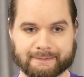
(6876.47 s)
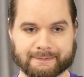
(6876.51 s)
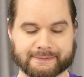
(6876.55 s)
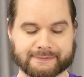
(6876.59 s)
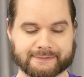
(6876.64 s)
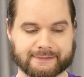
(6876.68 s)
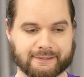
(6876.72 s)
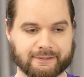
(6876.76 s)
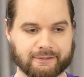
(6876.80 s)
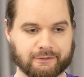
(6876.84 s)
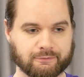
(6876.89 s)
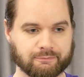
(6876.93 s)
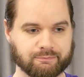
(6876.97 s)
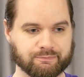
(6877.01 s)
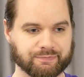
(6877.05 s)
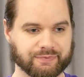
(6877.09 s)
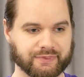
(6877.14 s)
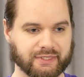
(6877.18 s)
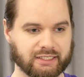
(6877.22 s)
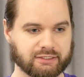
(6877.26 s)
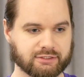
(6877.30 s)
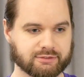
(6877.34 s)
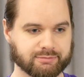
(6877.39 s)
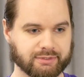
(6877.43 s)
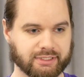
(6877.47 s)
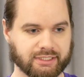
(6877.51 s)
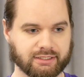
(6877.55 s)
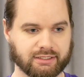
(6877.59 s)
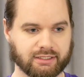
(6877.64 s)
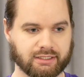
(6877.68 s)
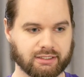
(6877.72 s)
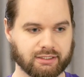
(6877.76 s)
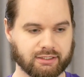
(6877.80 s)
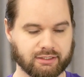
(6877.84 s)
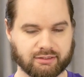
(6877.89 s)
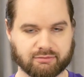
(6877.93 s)
So I spent
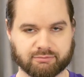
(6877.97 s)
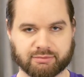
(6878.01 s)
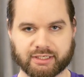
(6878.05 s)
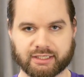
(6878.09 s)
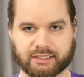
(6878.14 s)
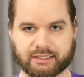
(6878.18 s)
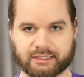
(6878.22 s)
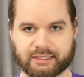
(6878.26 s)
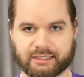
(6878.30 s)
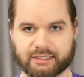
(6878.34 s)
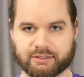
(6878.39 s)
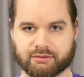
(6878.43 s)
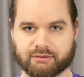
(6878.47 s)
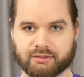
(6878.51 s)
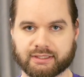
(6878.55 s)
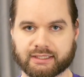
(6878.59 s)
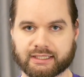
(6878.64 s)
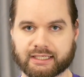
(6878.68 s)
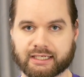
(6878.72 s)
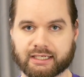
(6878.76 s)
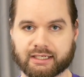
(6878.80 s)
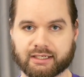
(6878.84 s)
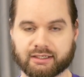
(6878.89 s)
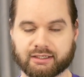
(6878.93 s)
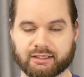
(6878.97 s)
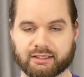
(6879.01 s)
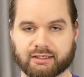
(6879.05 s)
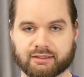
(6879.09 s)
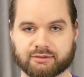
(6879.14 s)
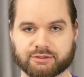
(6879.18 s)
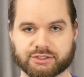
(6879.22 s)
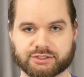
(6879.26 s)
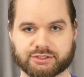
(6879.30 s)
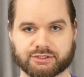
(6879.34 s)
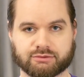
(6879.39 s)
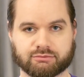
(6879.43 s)
a bit of the day doing that
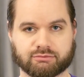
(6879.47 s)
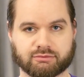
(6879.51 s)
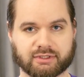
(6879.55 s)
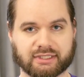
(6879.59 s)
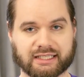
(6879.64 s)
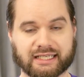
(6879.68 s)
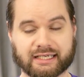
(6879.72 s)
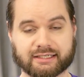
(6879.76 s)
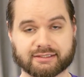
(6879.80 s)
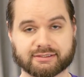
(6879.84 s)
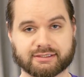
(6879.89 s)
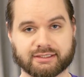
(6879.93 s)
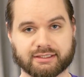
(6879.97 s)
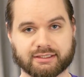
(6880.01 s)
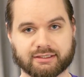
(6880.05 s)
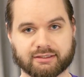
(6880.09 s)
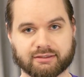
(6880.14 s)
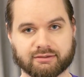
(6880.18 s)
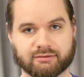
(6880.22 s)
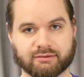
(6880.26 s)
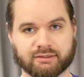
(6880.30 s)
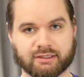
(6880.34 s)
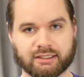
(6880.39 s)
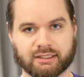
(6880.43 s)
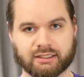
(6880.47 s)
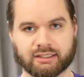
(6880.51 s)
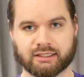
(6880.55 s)
and just relaxing, and